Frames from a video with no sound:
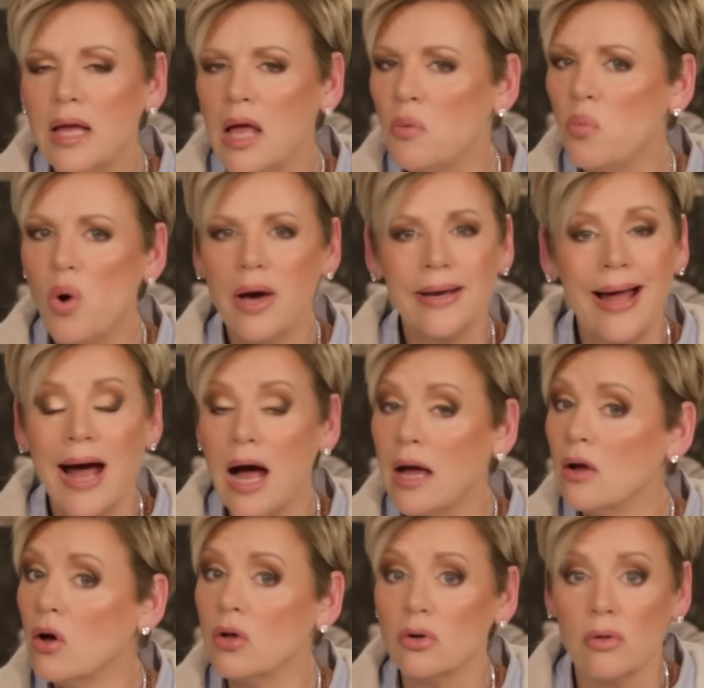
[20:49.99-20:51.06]
And what a
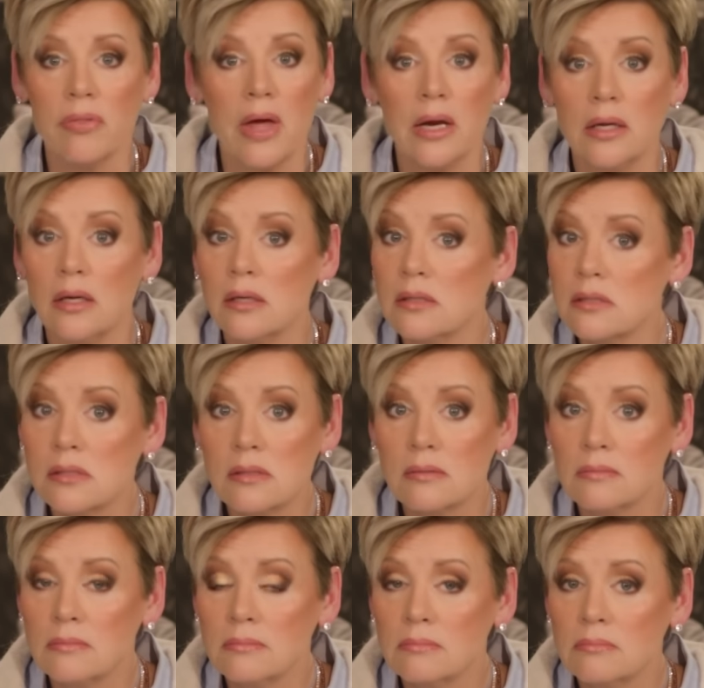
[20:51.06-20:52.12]
high honor that is.
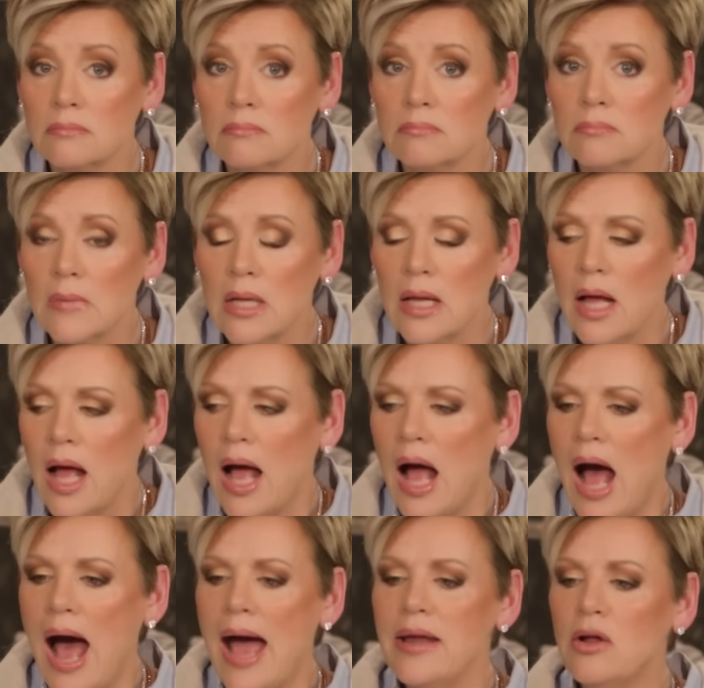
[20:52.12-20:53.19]

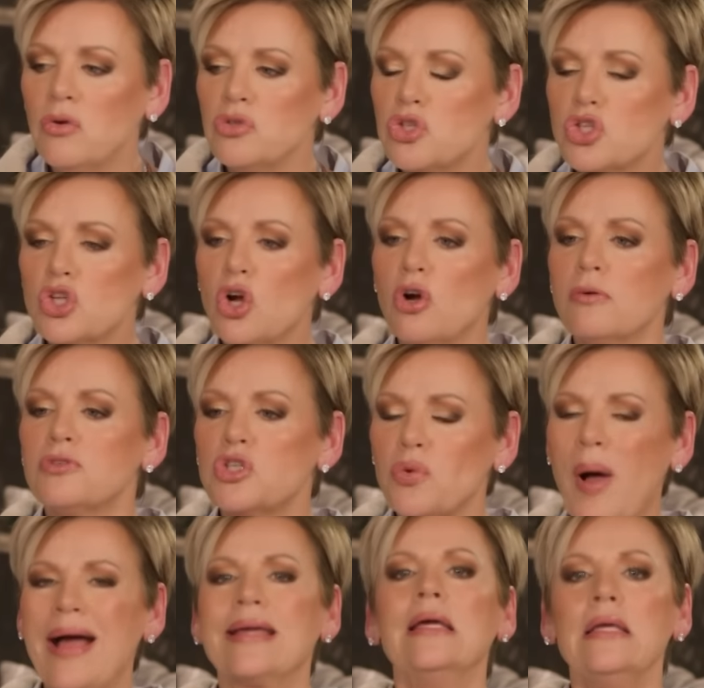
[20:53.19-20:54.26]
I don't serve
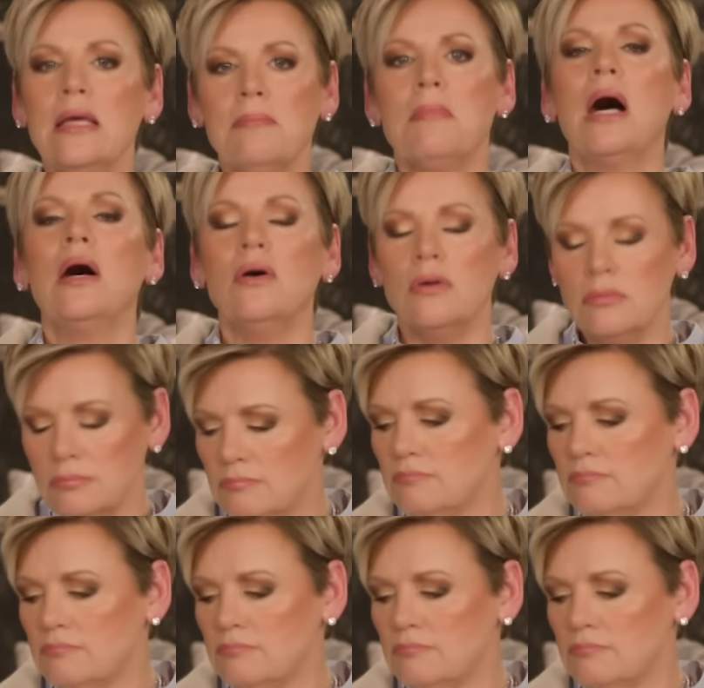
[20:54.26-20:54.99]
so I can get my own.